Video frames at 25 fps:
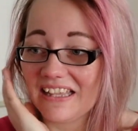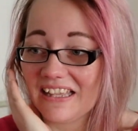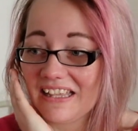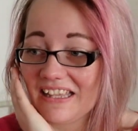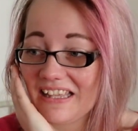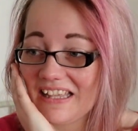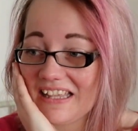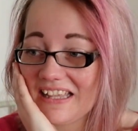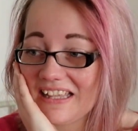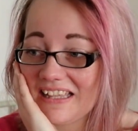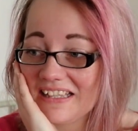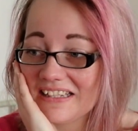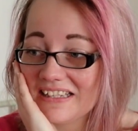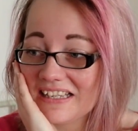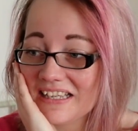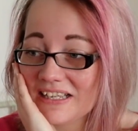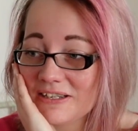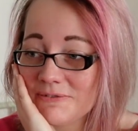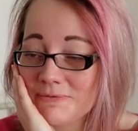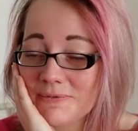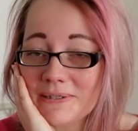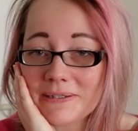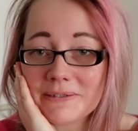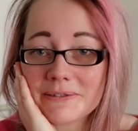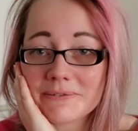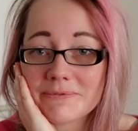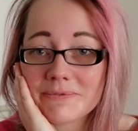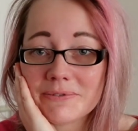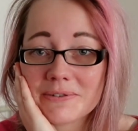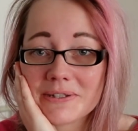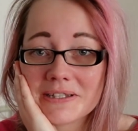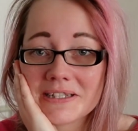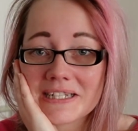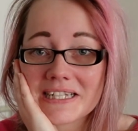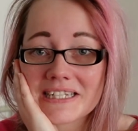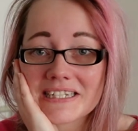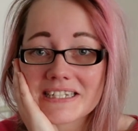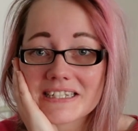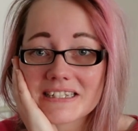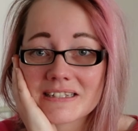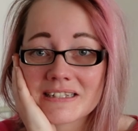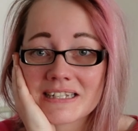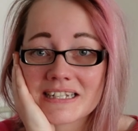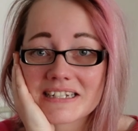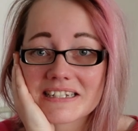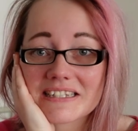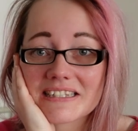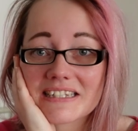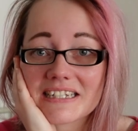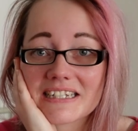and I wear it for the
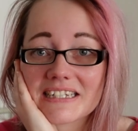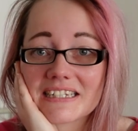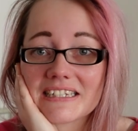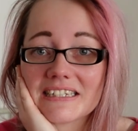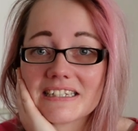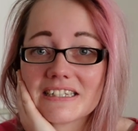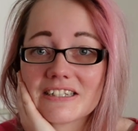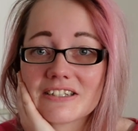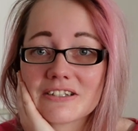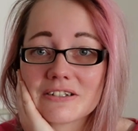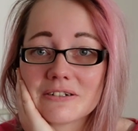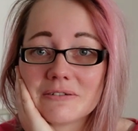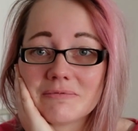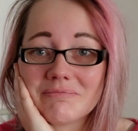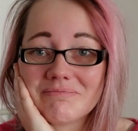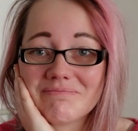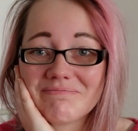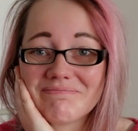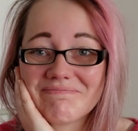next decade. So